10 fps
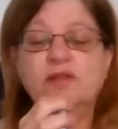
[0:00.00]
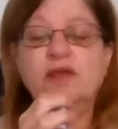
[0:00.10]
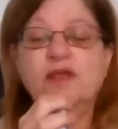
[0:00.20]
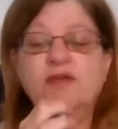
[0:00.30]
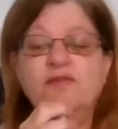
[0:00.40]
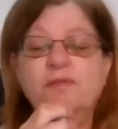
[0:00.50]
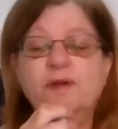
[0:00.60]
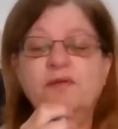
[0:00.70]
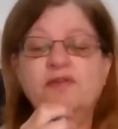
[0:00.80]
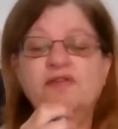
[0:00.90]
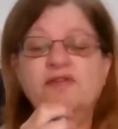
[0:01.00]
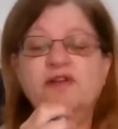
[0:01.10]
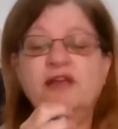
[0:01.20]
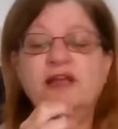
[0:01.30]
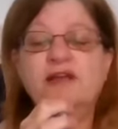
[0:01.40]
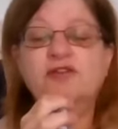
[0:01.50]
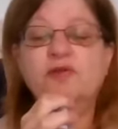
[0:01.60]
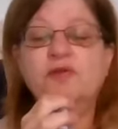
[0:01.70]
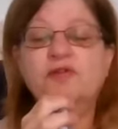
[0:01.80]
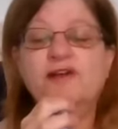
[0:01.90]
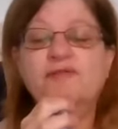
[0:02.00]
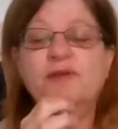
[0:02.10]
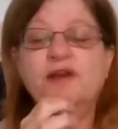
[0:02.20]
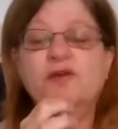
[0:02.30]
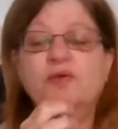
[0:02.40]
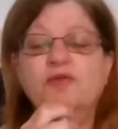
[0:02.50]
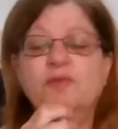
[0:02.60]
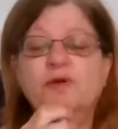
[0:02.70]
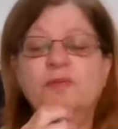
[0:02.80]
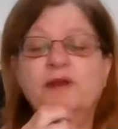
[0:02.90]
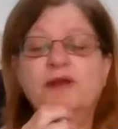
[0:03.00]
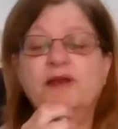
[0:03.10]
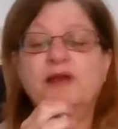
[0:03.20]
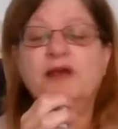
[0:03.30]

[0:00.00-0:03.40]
And thank you for being with us today, as you always have been and always will be.